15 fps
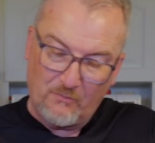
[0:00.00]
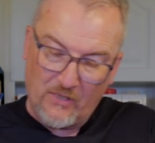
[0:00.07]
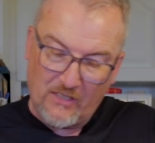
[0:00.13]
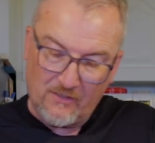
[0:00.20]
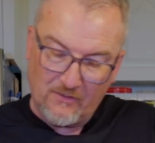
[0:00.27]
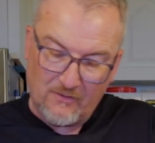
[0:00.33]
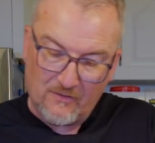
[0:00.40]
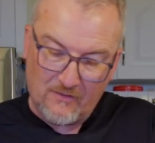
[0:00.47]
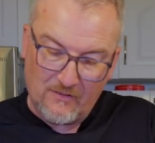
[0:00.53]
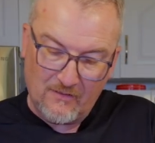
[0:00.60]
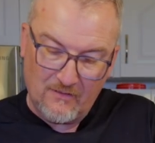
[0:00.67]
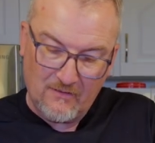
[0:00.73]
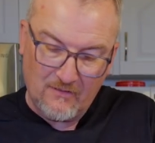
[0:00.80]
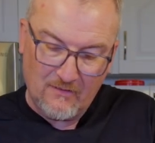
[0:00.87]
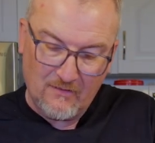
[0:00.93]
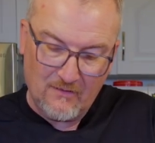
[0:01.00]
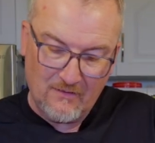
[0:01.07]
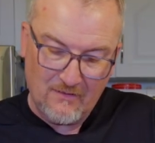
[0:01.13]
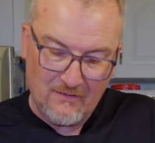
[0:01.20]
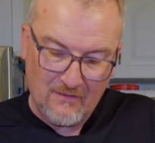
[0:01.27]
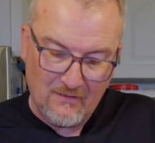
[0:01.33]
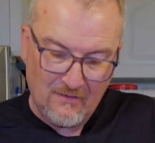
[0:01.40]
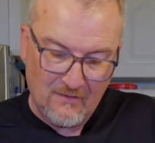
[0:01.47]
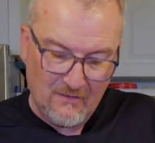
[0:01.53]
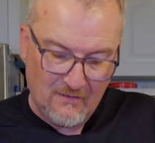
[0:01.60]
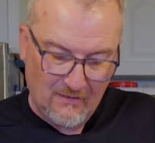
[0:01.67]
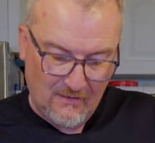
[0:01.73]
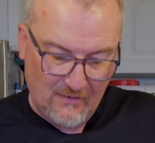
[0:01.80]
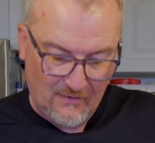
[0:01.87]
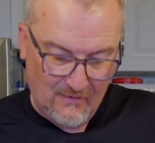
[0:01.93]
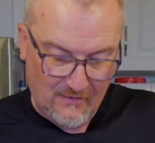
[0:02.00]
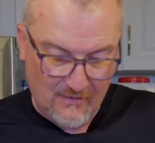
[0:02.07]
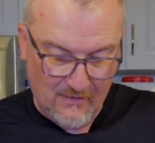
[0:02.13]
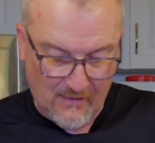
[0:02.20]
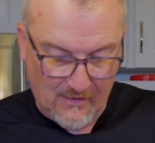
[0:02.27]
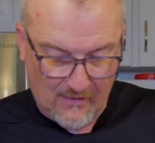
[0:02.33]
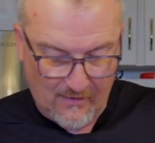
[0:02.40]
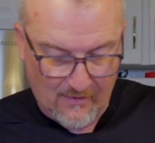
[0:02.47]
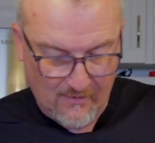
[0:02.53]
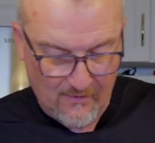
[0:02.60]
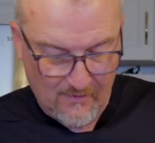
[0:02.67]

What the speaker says: pickles on the side.